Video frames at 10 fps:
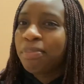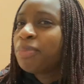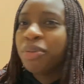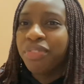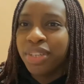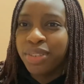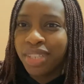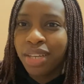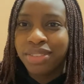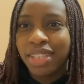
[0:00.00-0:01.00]
put videos
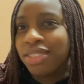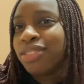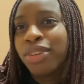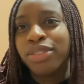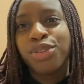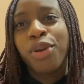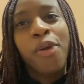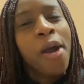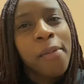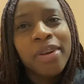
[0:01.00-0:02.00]
out, I just thought to
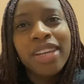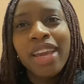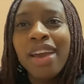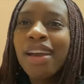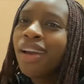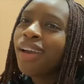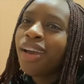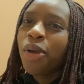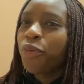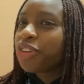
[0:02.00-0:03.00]
come on here,
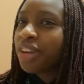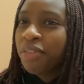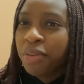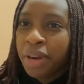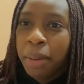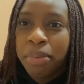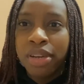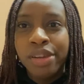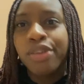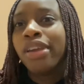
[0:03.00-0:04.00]
wish everyone happy
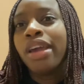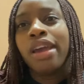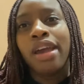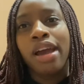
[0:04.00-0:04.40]
new year.